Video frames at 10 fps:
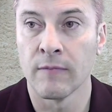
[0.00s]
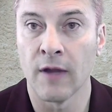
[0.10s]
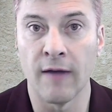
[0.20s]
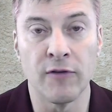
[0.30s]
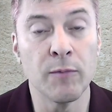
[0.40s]

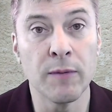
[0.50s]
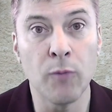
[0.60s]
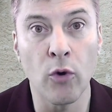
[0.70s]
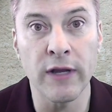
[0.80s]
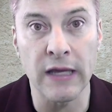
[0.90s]
Have you been
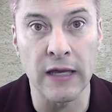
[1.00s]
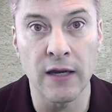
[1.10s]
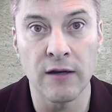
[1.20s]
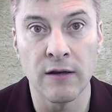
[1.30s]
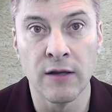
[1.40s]
born
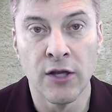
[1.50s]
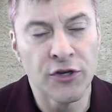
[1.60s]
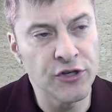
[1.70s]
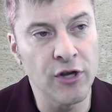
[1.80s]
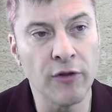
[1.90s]
again?
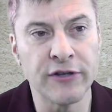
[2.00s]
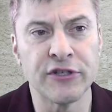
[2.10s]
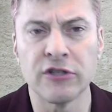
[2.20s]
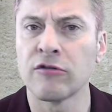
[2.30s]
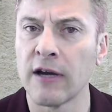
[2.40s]
Do you know that
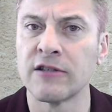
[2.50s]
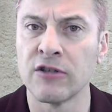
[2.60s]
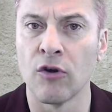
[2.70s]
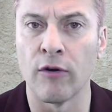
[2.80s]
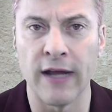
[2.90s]
Jesus Christ is
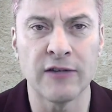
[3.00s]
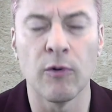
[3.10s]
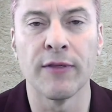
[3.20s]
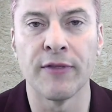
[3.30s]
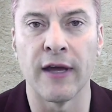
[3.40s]
Lord? That's
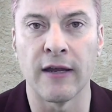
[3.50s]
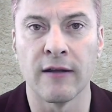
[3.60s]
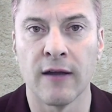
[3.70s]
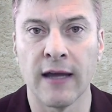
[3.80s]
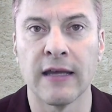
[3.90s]
one thing.
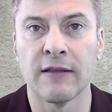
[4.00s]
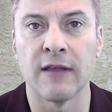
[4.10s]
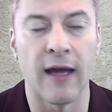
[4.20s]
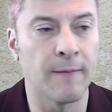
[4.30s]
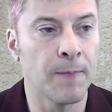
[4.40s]
I get
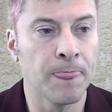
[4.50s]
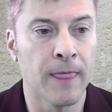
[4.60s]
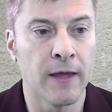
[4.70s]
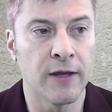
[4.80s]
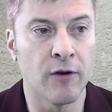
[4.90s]
that.
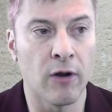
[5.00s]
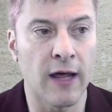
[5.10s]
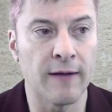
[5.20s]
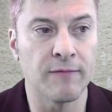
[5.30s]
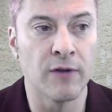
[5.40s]
You know, a lot
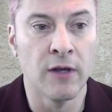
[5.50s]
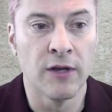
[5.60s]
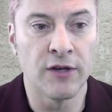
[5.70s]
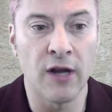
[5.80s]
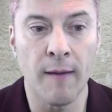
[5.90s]
of
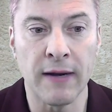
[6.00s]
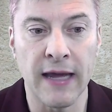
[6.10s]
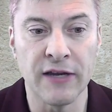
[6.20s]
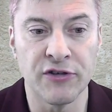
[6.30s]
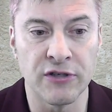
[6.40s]

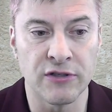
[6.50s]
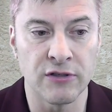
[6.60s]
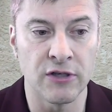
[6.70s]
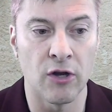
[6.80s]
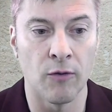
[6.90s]
denominations,
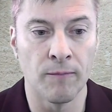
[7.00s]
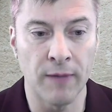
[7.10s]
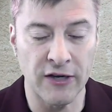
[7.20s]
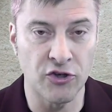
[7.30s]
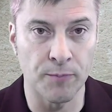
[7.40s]
you know,
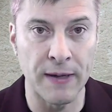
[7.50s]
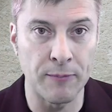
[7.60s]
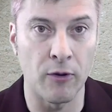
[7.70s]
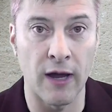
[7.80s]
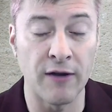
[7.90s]
make sure
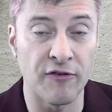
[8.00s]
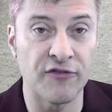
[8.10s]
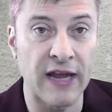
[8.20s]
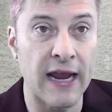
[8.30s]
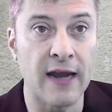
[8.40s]
people
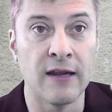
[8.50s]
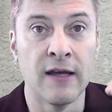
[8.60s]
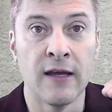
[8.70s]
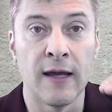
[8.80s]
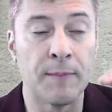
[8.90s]
understand,
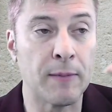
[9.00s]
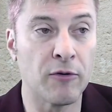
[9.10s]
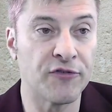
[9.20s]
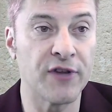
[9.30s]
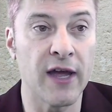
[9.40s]
and people
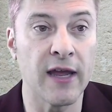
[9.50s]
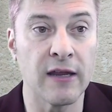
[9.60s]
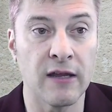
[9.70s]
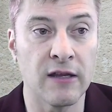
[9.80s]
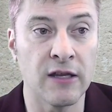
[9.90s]
say,
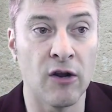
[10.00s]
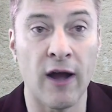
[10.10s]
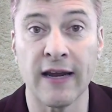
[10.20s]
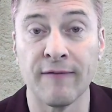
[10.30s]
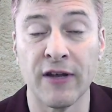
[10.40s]
you know, I
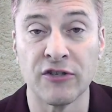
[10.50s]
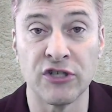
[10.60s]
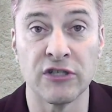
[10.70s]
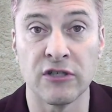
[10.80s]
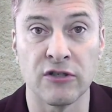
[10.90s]
confess
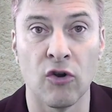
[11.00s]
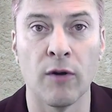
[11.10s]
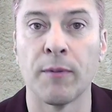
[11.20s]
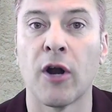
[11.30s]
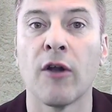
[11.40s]
Jesus is Lord,
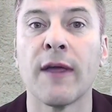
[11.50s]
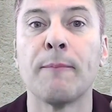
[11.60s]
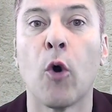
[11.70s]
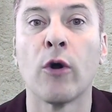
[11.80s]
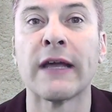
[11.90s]
but are they
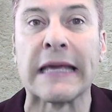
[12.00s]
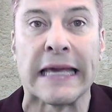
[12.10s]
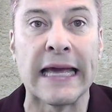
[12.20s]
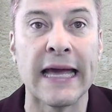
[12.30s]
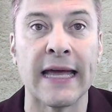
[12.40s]
born
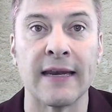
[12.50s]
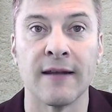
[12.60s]
again?